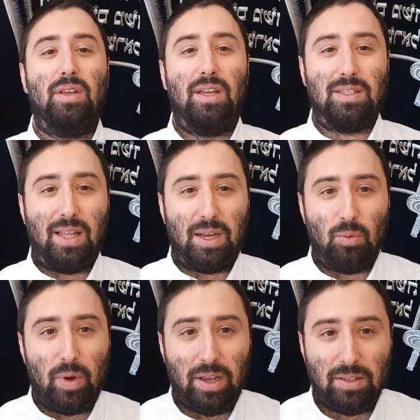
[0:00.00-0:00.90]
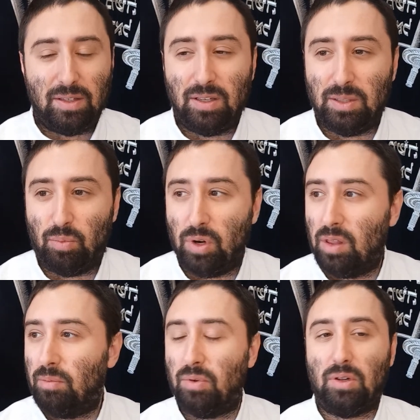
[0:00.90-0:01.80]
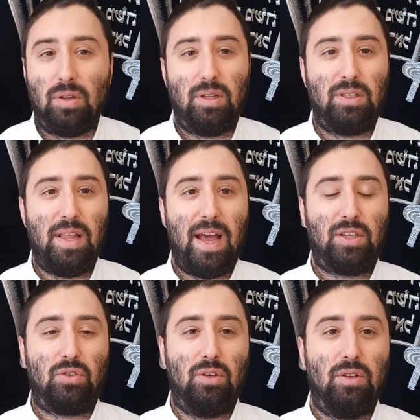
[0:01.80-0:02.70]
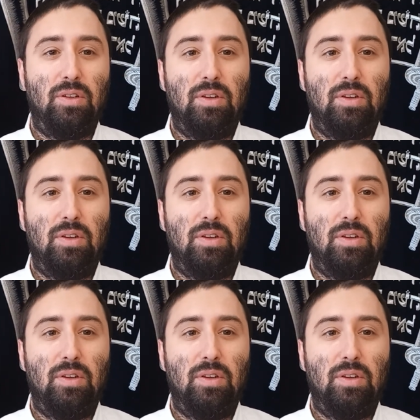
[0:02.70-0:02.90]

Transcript: it's lightweight, it's breathable, it's natural.